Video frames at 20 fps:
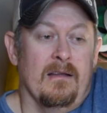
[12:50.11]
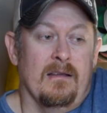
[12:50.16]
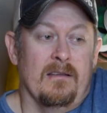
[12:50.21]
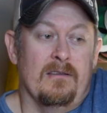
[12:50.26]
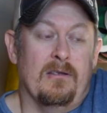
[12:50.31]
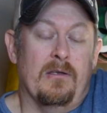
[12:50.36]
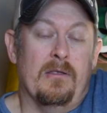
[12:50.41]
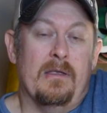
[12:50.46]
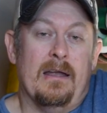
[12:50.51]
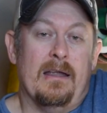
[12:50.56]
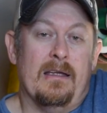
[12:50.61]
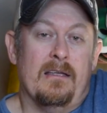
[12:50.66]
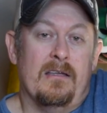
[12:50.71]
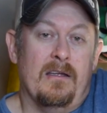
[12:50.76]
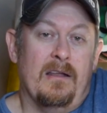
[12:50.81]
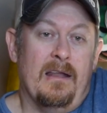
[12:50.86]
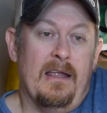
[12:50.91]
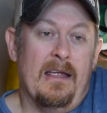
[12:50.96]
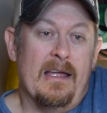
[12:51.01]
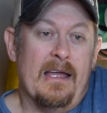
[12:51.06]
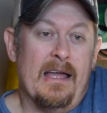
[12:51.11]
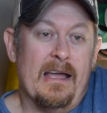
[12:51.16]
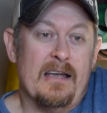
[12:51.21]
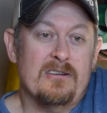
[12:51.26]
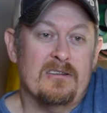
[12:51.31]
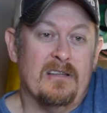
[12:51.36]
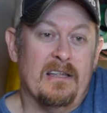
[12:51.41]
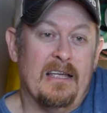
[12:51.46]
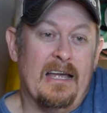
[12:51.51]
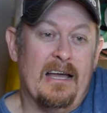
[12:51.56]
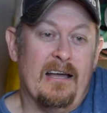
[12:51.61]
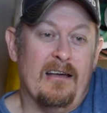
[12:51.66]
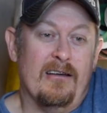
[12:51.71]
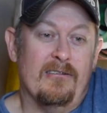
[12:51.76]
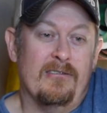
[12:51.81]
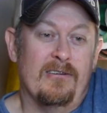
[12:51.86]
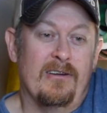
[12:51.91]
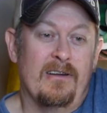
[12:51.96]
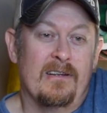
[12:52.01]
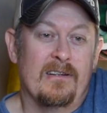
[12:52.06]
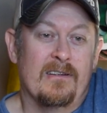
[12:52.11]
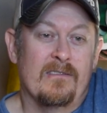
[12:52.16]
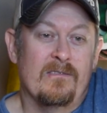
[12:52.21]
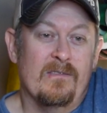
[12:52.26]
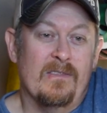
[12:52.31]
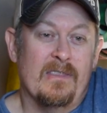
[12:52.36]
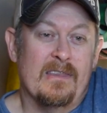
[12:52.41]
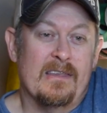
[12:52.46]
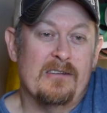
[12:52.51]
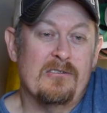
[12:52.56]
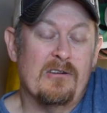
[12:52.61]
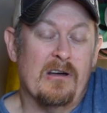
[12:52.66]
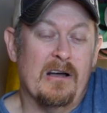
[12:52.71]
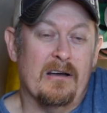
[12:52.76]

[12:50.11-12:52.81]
so that I could actually draw